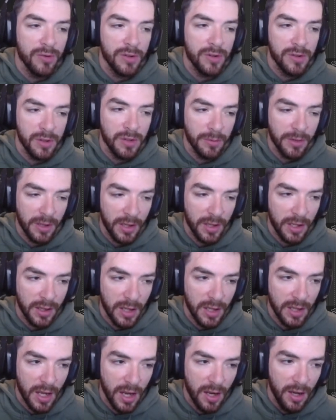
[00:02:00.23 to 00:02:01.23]
or something like
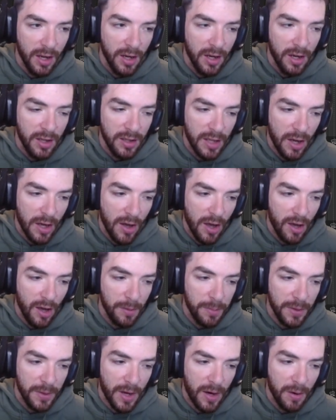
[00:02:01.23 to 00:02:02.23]
that. That'll
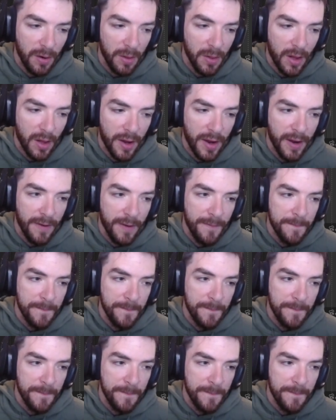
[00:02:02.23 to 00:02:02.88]
help it out a lot.